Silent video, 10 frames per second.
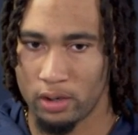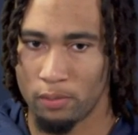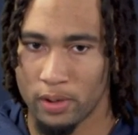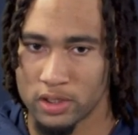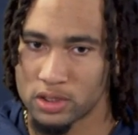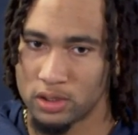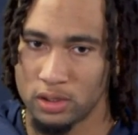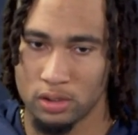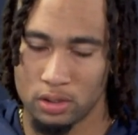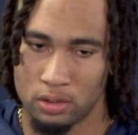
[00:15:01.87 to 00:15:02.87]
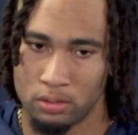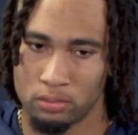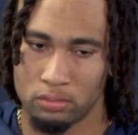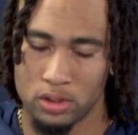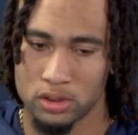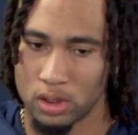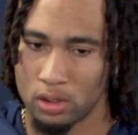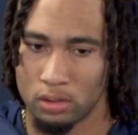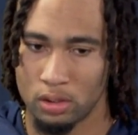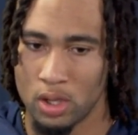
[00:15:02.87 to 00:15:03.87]
I know personally, he's
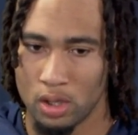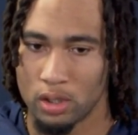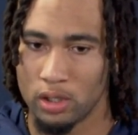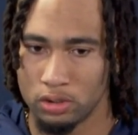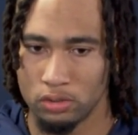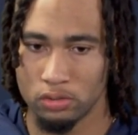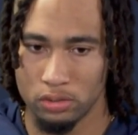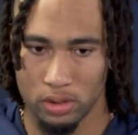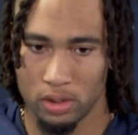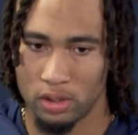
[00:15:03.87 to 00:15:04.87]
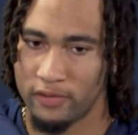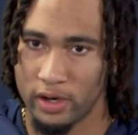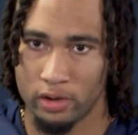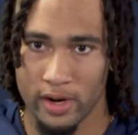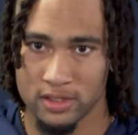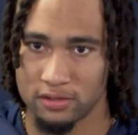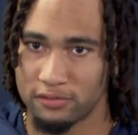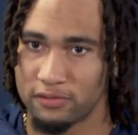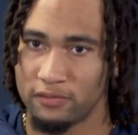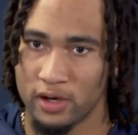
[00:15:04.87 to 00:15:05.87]
a good dude, very
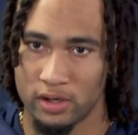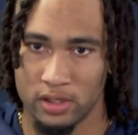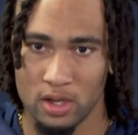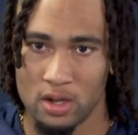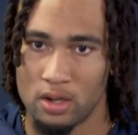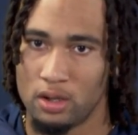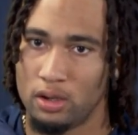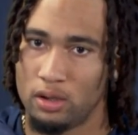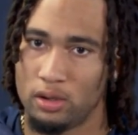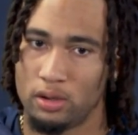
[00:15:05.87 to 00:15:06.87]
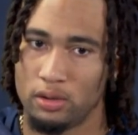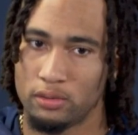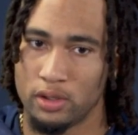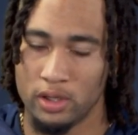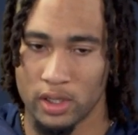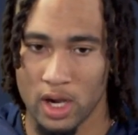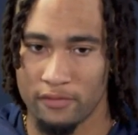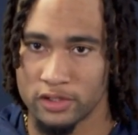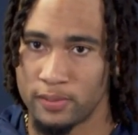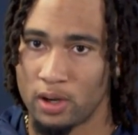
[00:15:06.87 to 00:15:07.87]
aggressive, very good in
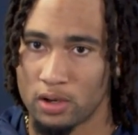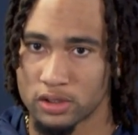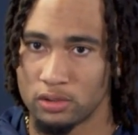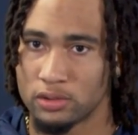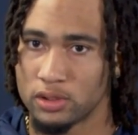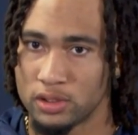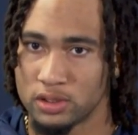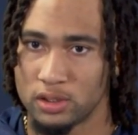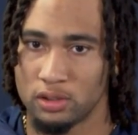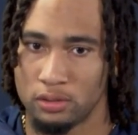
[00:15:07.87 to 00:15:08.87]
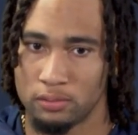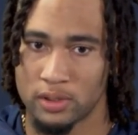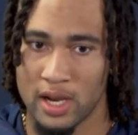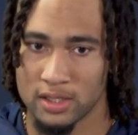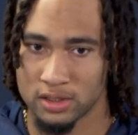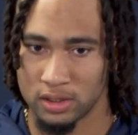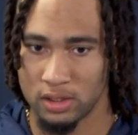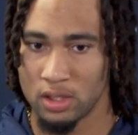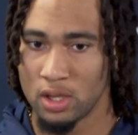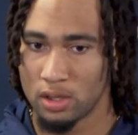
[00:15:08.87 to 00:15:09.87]
coverage, but also is
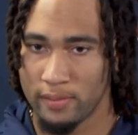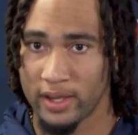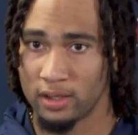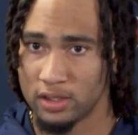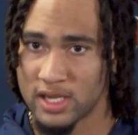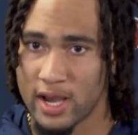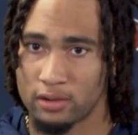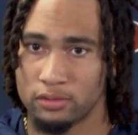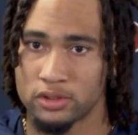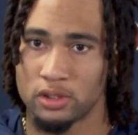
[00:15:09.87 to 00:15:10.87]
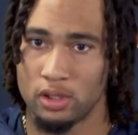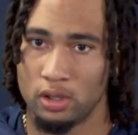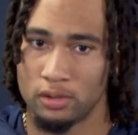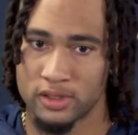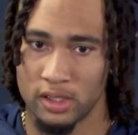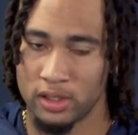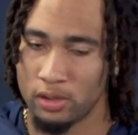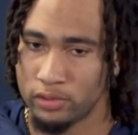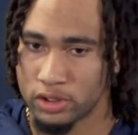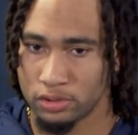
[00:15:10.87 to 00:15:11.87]
constantly making good tackles. Same
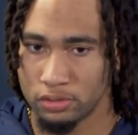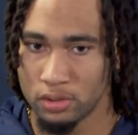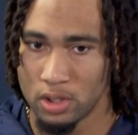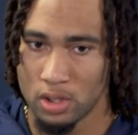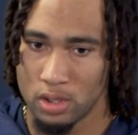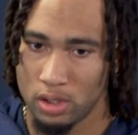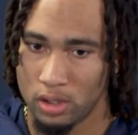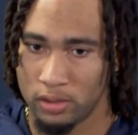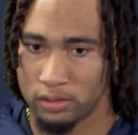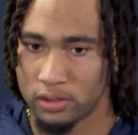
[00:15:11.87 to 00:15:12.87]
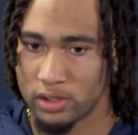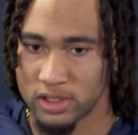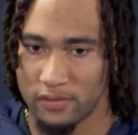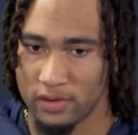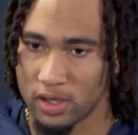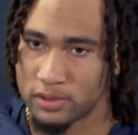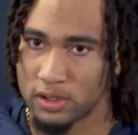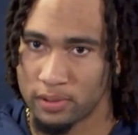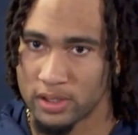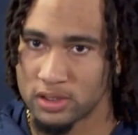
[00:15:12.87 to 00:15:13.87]
thing with two. And then 37 comes
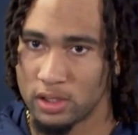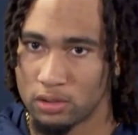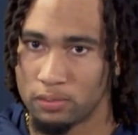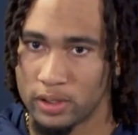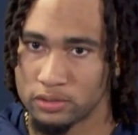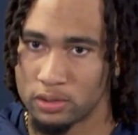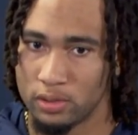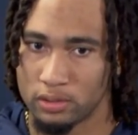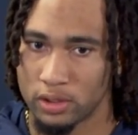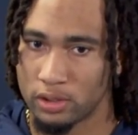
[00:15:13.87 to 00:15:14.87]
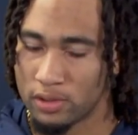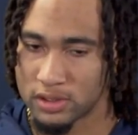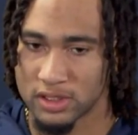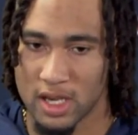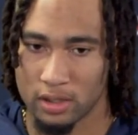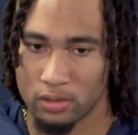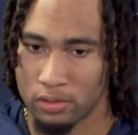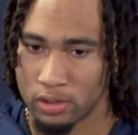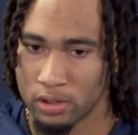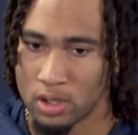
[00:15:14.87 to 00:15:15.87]
in, plays a nickel, plays really well. 31's a solid
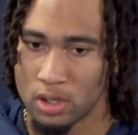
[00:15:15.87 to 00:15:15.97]
corner.